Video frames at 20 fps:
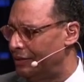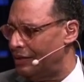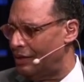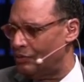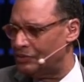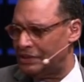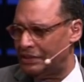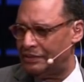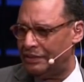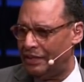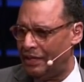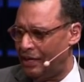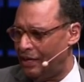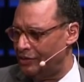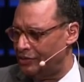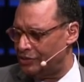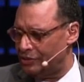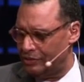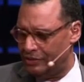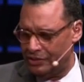and I was at the
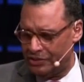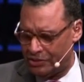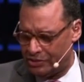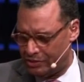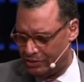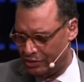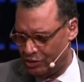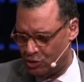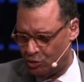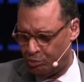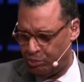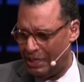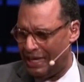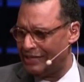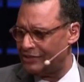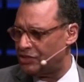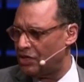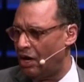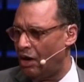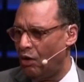edge of this, this
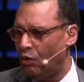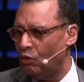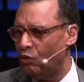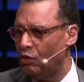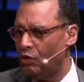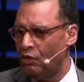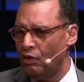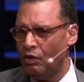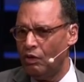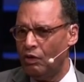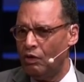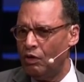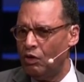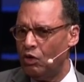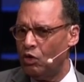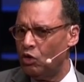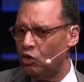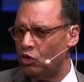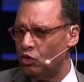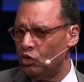plateau
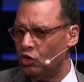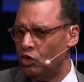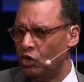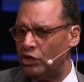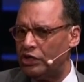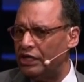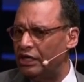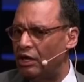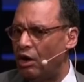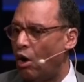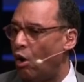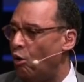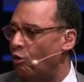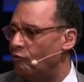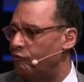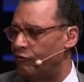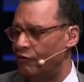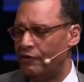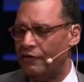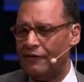looking
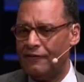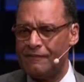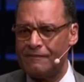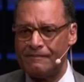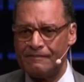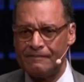over.